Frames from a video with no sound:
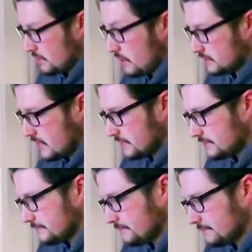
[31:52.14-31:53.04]
Oh, that's
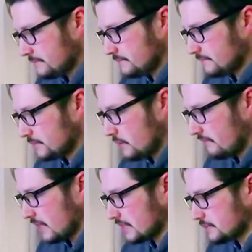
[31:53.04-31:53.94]
nice.
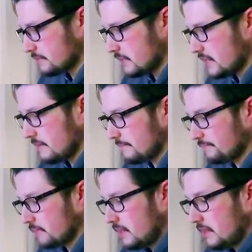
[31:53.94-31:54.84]
So I've got some
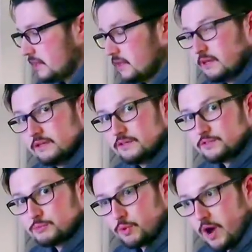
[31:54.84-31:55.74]
um,
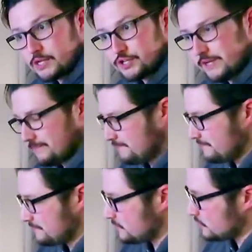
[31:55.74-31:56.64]
some squatchy.
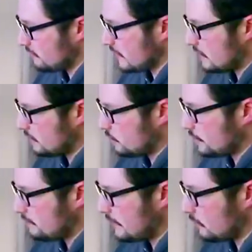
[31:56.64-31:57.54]
Yep. I've got a
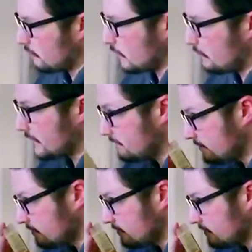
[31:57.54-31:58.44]
wood barrel bourbon.
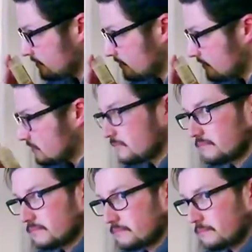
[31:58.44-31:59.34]
Yep.
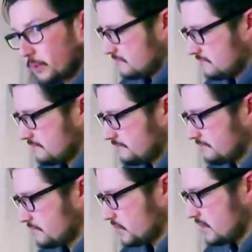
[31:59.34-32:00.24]

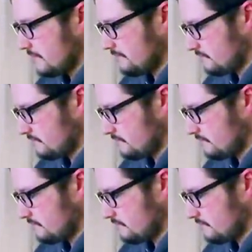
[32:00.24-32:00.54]
Okay.